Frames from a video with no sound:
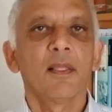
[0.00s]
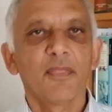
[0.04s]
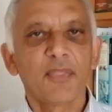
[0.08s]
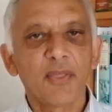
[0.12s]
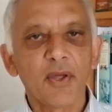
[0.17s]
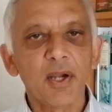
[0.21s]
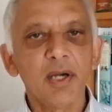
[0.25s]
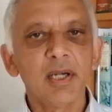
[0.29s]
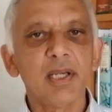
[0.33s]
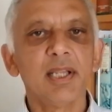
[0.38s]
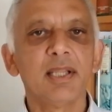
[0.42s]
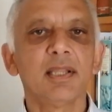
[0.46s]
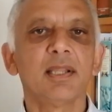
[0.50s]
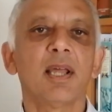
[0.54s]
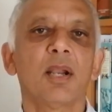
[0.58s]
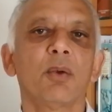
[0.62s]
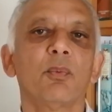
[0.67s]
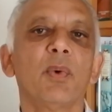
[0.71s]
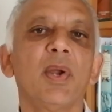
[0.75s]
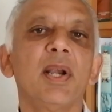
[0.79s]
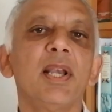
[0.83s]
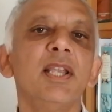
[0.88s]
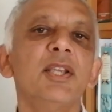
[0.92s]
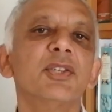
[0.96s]
Thirdly
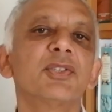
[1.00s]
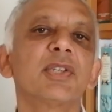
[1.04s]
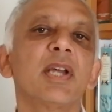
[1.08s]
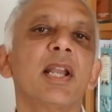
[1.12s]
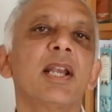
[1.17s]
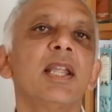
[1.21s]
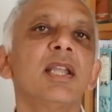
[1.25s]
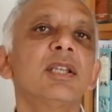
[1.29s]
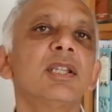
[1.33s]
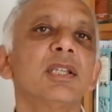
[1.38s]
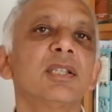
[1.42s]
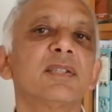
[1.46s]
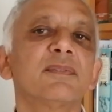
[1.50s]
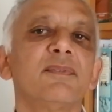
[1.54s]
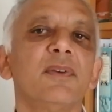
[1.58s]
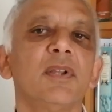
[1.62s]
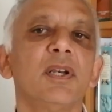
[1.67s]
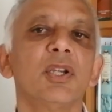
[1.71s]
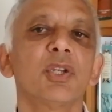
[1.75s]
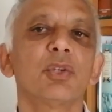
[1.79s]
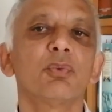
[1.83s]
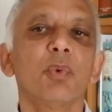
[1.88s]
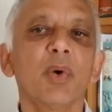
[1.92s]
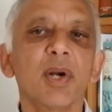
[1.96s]
then, when he said it is
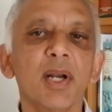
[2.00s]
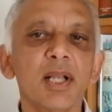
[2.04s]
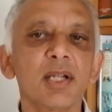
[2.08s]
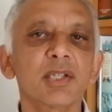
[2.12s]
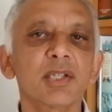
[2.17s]
finished, what